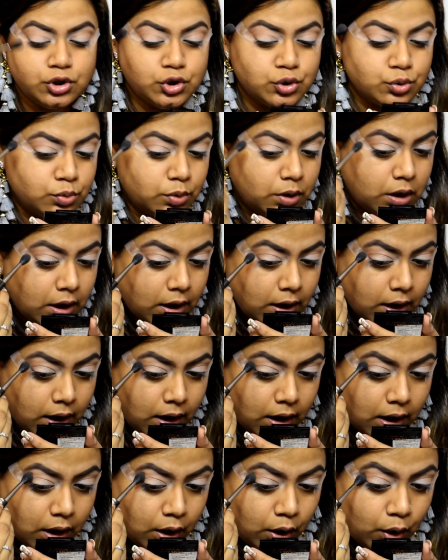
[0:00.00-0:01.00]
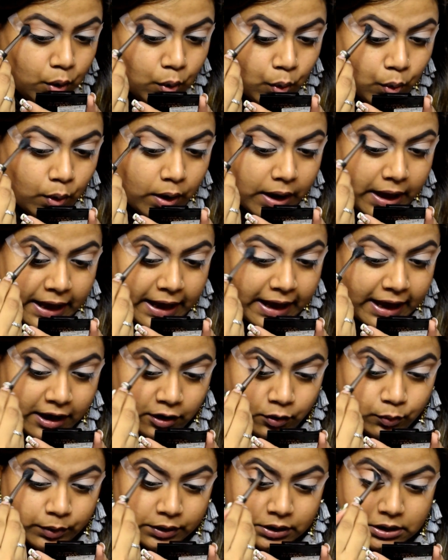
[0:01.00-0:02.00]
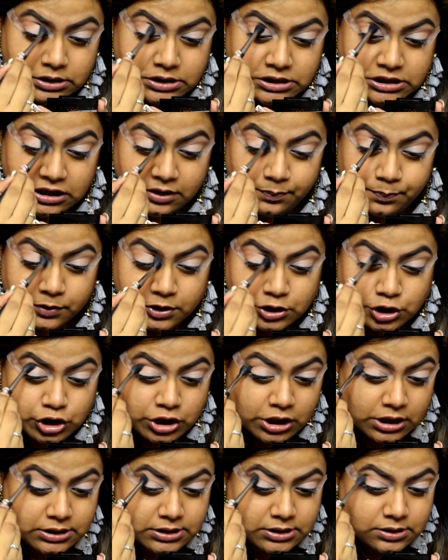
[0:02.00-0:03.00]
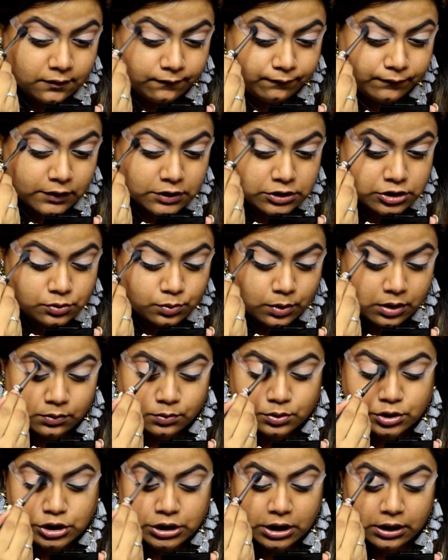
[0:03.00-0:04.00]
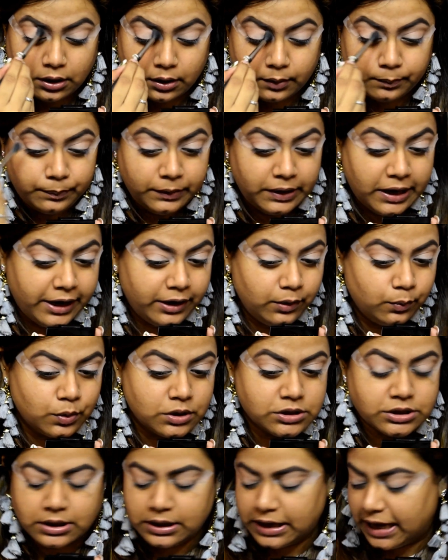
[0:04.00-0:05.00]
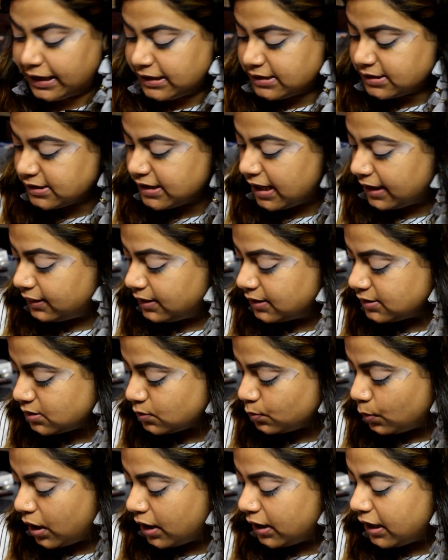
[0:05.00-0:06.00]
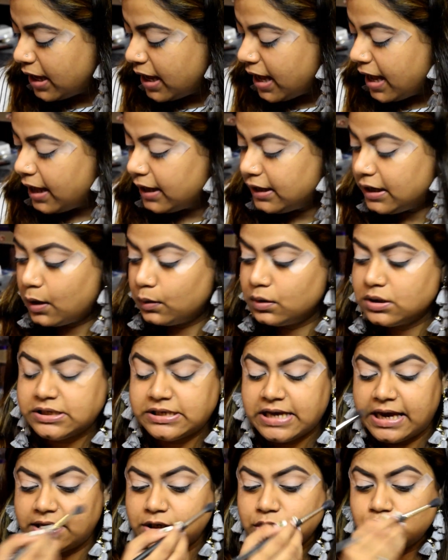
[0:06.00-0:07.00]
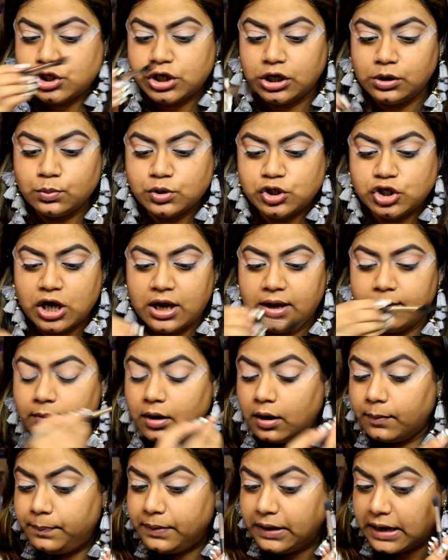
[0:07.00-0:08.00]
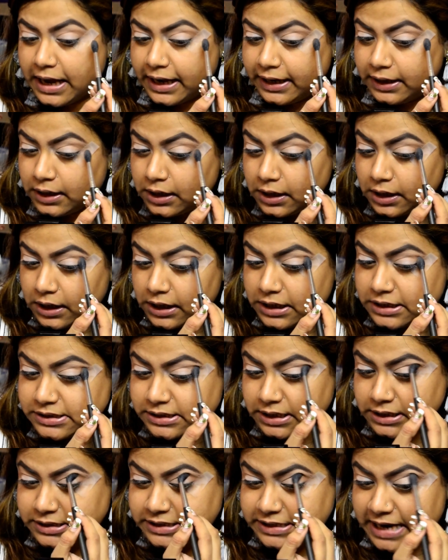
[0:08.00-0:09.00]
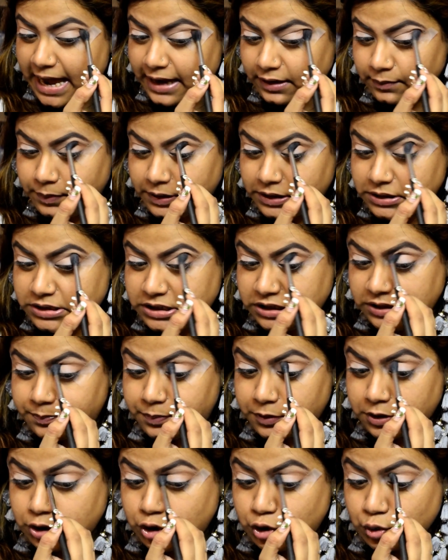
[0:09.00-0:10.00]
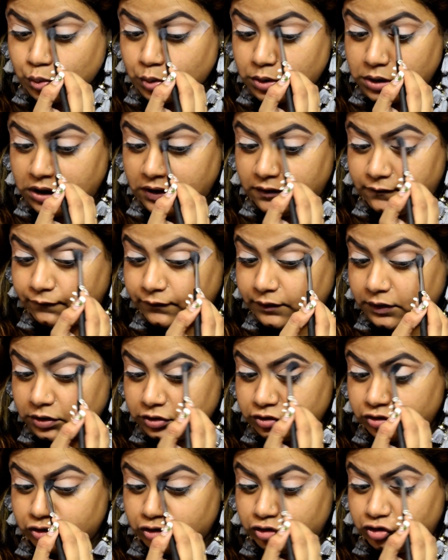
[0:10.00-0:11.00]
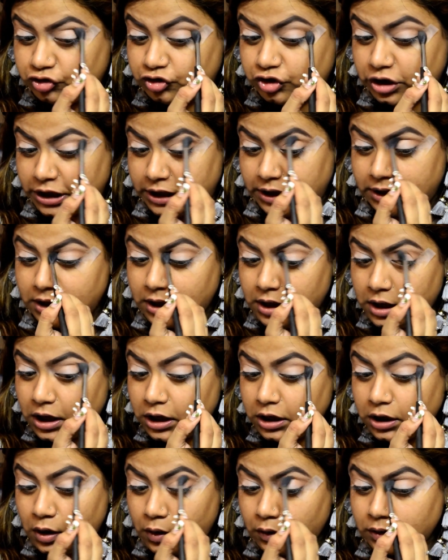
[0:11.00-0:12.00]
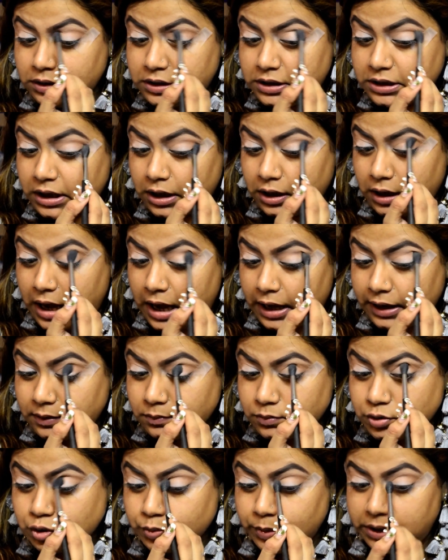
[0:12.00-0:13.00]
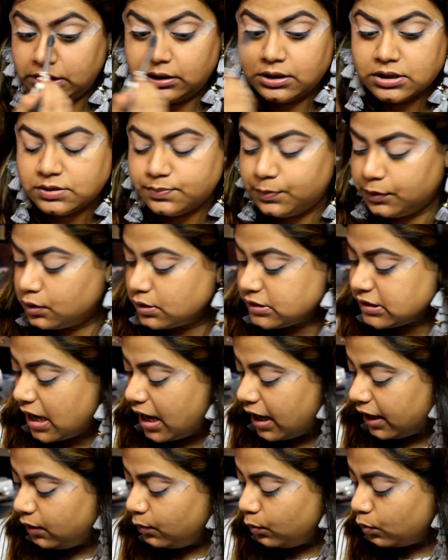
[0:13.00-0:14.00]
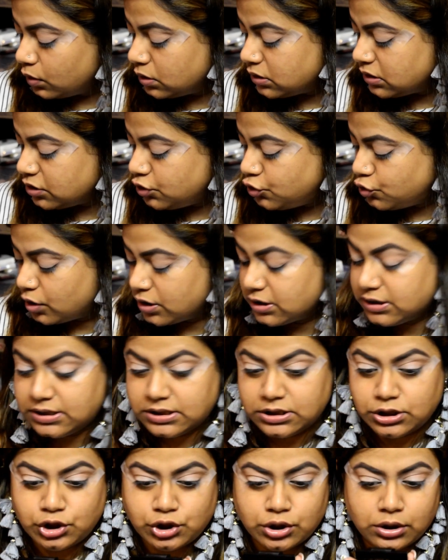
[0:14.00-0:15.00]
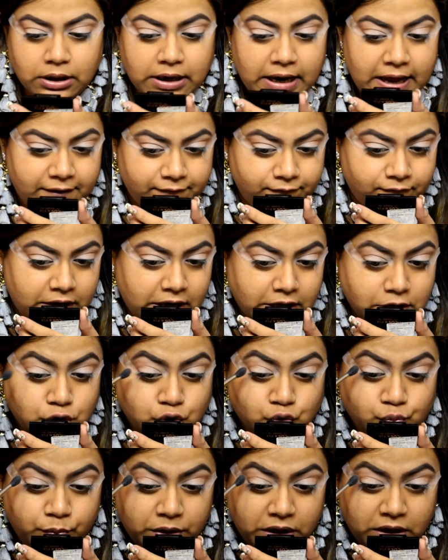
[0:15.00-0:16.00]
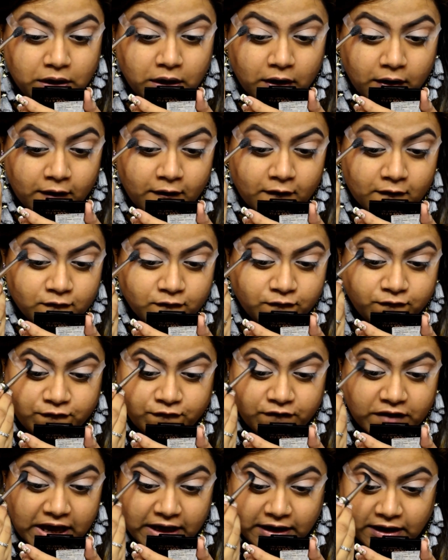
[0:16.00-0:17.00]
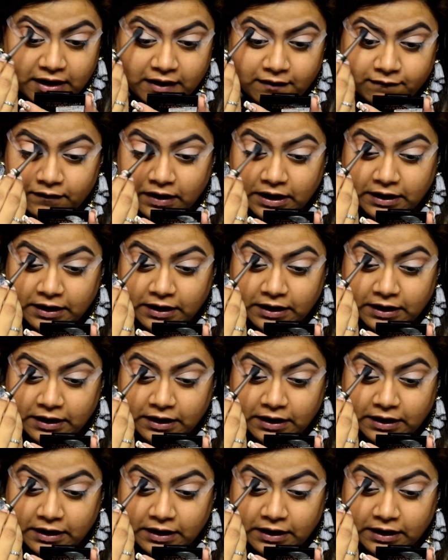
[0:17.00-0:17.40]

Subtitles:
to go ahead with deeper shades. The first one which I applied was lighter than this one. Now the second shade which I am applying is a tad bit deeper to the first shade. Now I am doing this because I want the transitional effect to be very